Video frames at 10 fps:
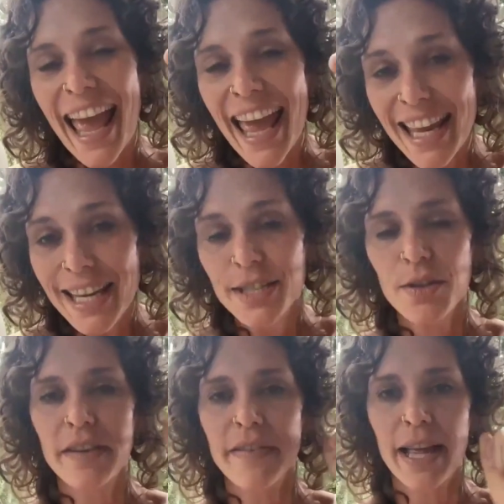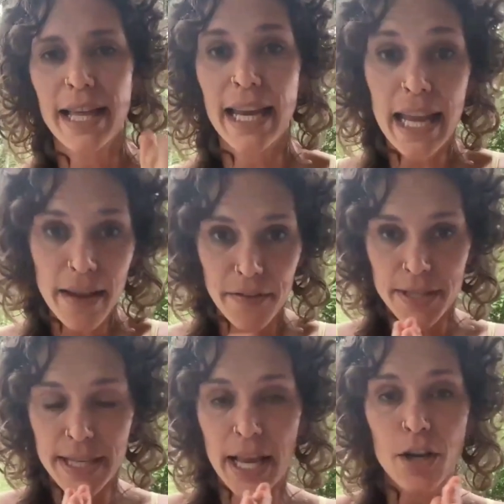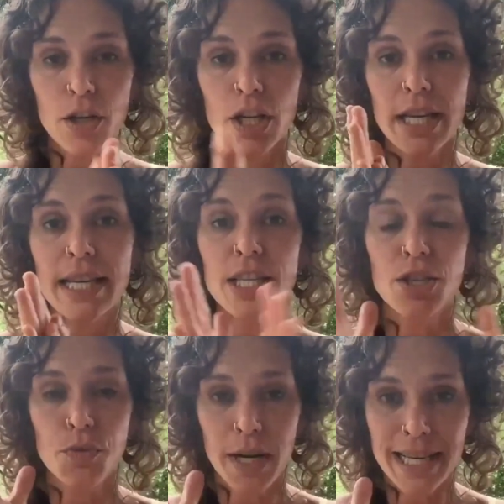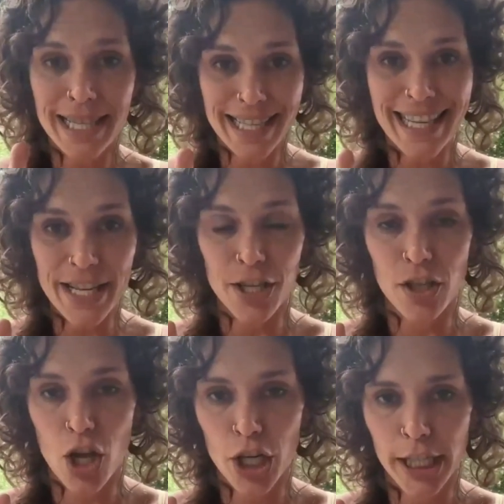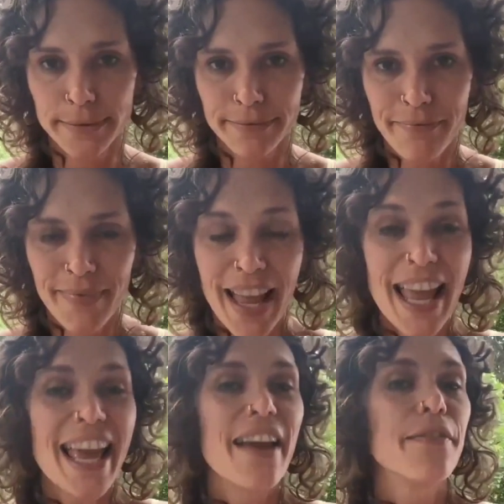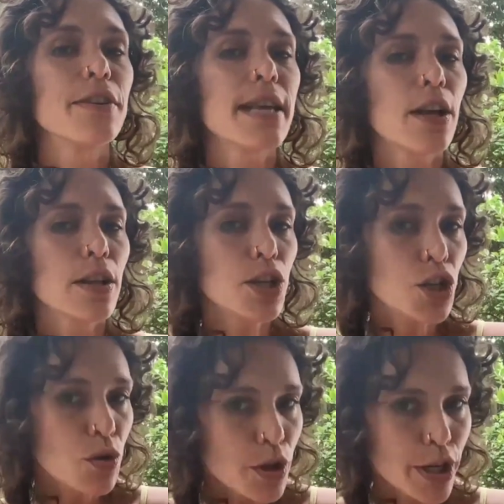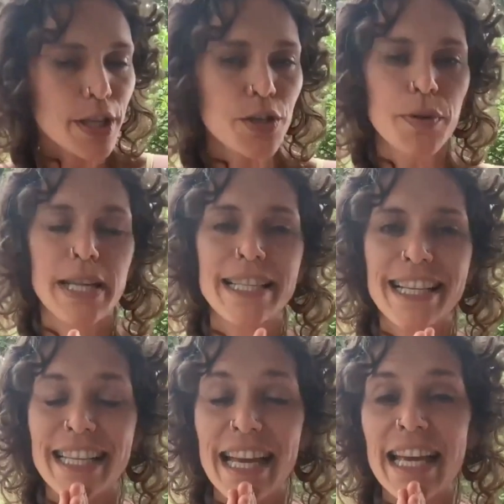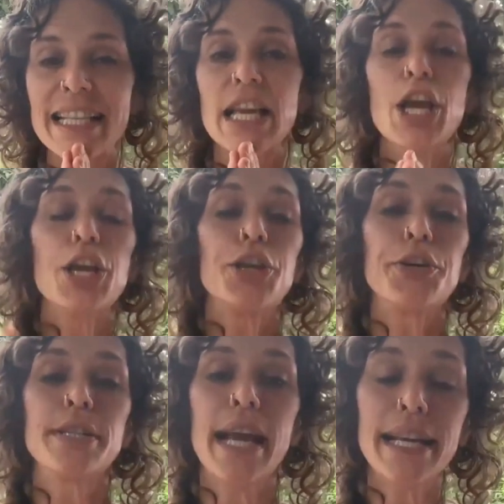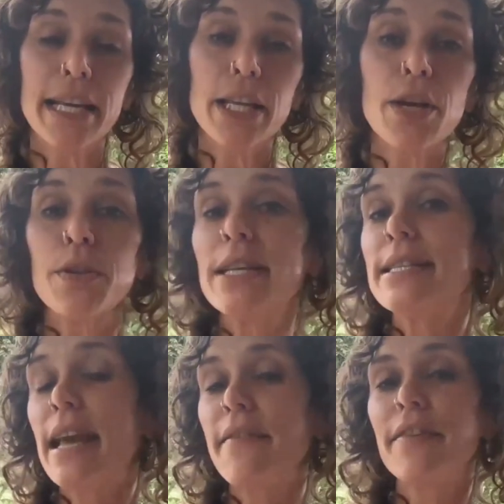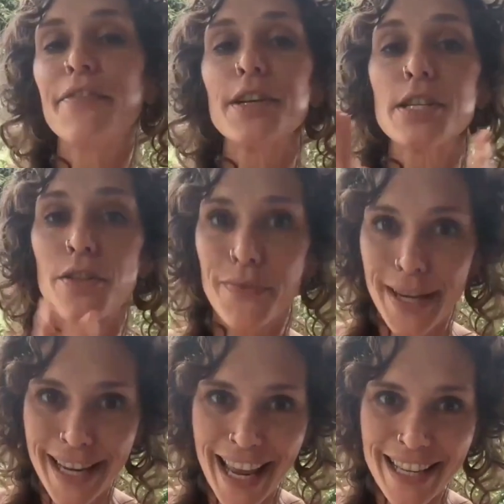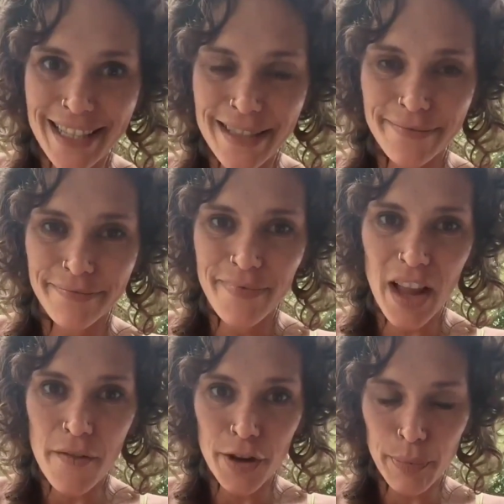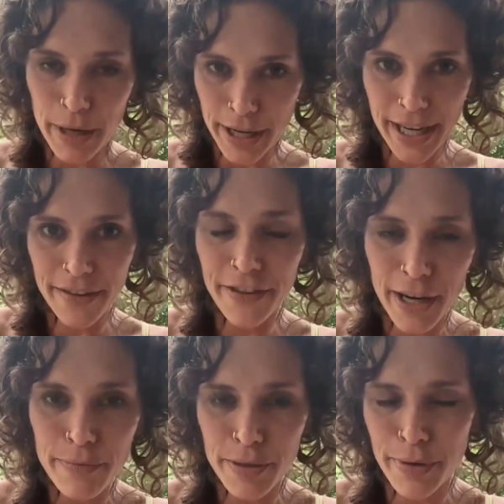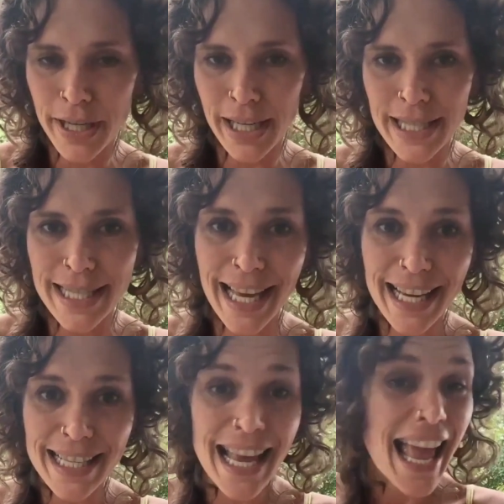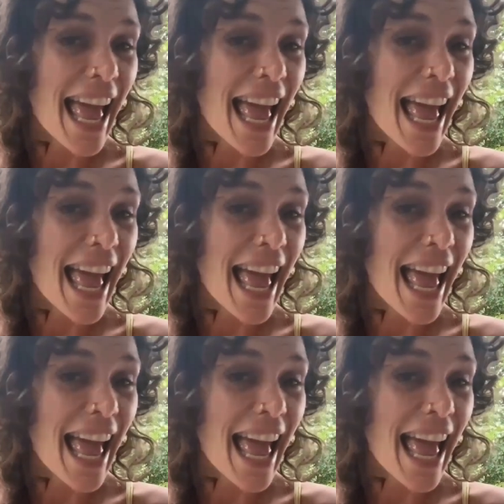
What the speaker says: and it's only valid if your cycle is 26 days or longer. If your cycle is shorter than 26 days, you're technically only safe the first 3 days of your period for unprotected sex,